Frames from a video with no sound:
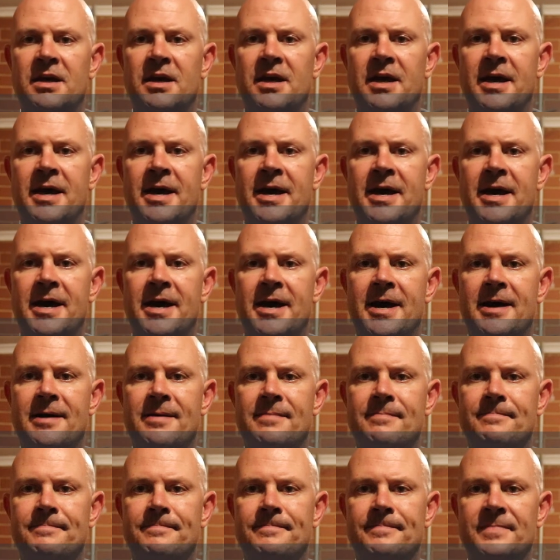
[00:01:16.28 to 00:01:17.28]

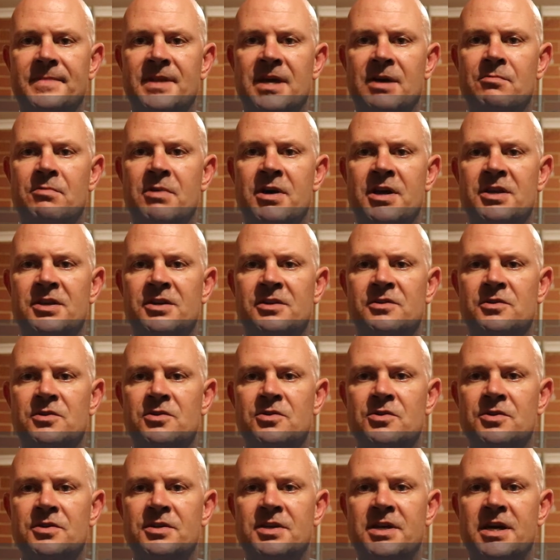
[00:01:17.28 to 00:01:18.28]
That way you
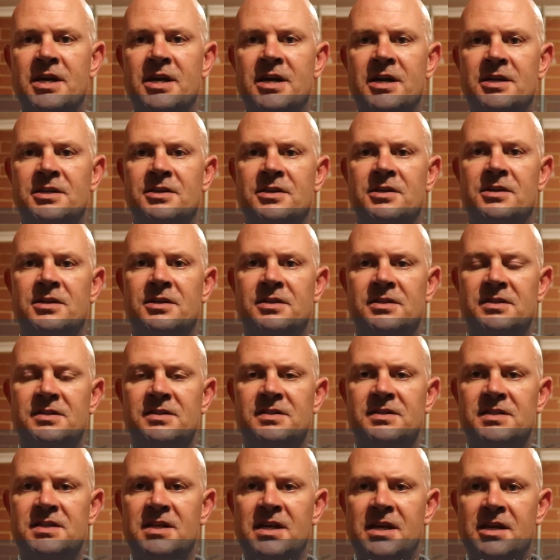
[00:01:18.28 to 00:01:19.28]
learn how to
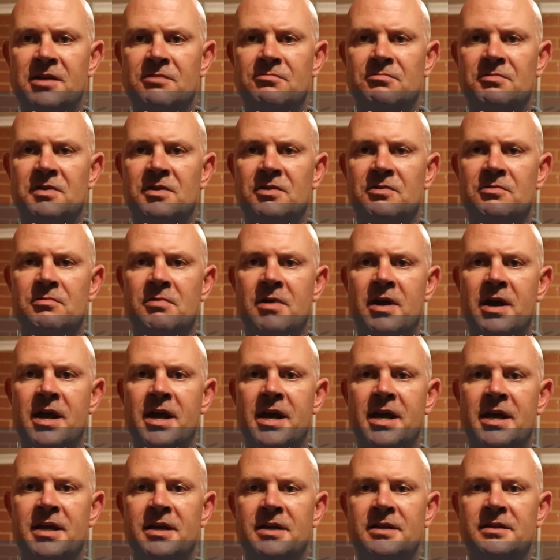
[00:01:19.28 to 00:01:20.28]
sand with the
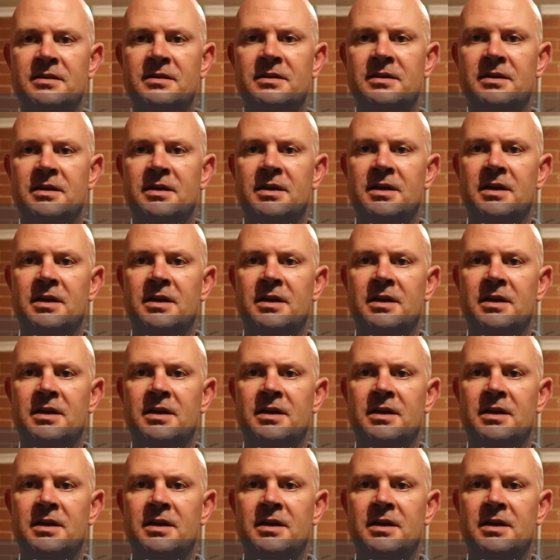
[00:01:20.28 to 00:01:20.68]
grain